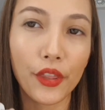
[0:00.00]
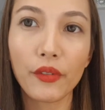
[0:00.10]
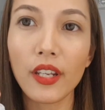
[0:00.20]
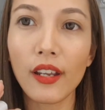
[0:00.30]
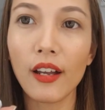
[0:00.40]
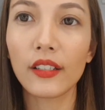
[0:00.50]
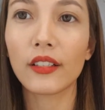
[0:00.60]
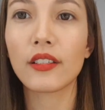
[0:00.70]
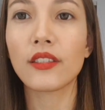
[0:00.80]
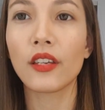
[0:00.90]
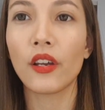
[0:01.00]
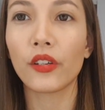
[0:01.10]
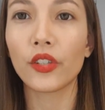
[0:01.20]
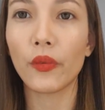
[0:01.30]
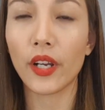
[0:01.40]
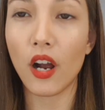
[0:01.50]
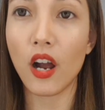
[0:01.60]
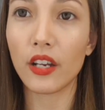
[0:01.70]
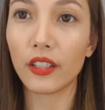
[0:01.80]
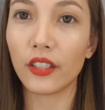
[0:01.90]
3 colors going
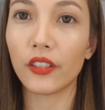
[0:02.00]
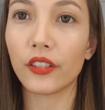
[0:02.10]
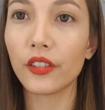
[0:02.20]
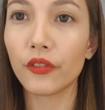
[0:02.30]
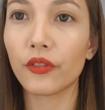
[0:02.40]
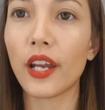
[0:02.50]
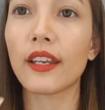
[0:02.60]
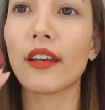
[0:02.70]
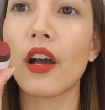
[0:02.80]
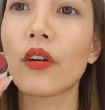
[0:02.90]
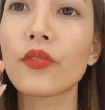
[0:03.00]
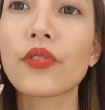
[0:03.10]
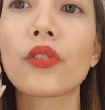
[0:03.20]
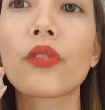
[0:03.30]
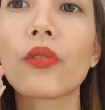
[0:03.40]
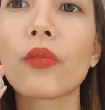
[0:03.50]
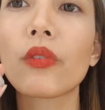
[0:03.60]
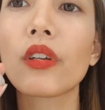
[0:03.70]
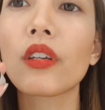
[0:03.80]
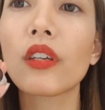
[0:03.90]
on here right now.
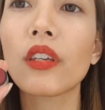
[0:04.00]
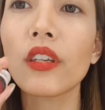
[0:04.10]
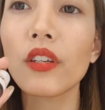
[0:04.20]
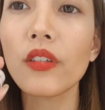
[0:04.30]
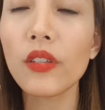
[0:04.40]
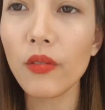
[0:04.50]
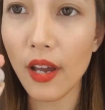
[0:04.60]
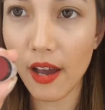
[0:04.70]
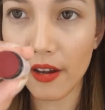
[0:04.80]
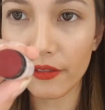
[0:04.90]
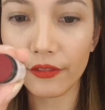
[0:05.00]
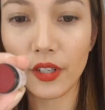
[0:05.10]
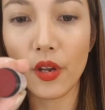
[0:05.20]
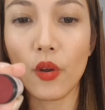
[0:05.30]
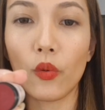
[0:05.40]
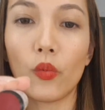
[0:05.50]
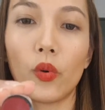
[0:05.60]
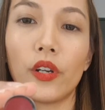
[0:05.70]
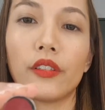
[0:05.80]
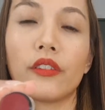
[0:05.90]
So here you have
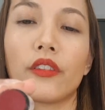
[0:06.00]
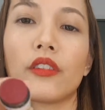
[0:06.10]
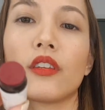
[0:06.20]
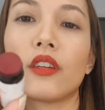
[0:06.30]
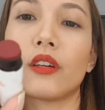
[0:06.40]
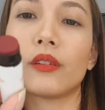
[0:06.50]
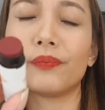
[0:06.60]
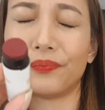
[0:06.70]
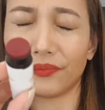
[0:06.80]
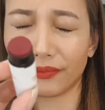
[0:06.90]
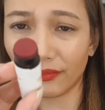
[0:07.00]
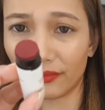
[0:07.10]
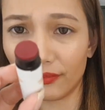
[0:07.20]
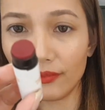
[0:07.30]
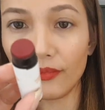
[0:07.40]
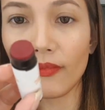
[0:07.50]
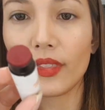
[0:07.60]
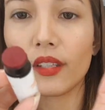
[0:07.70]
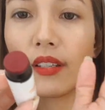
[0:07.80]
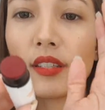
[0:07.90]
what the
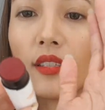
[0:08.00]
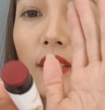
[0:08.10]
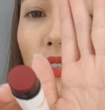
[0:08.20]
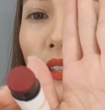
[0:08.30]
tinted